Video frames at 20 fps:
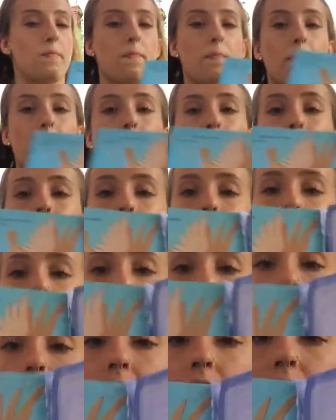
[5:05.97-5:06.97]

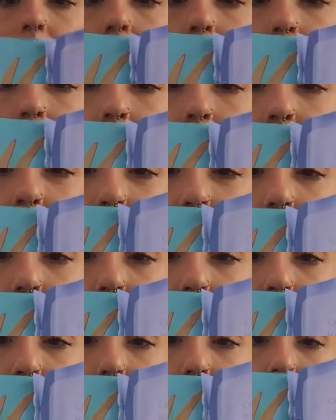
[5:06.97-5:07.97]

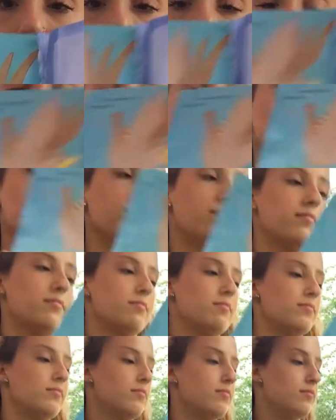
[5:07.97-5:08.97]

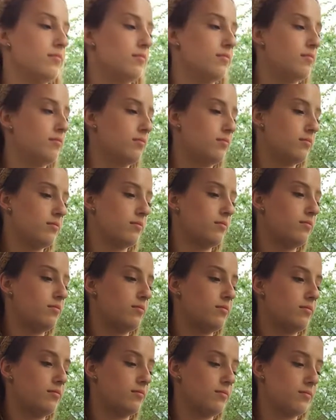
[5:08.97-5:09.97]

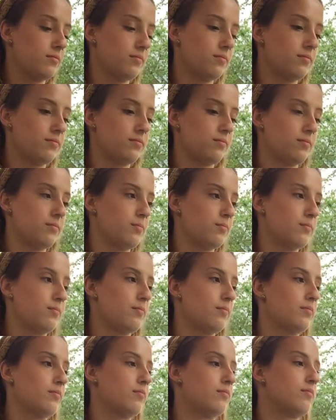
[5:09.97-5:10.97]

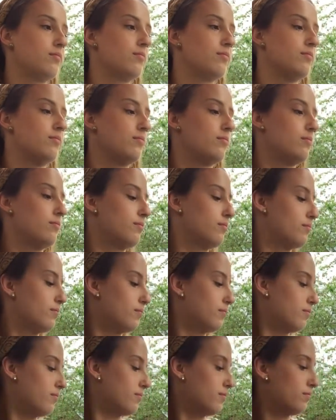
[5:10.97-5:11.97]

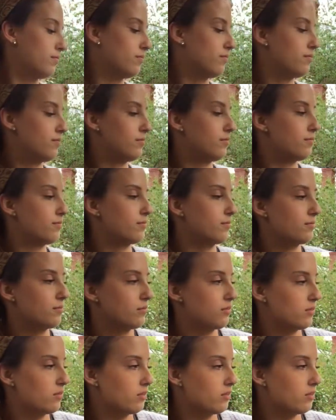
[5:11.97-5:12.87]
[no speech]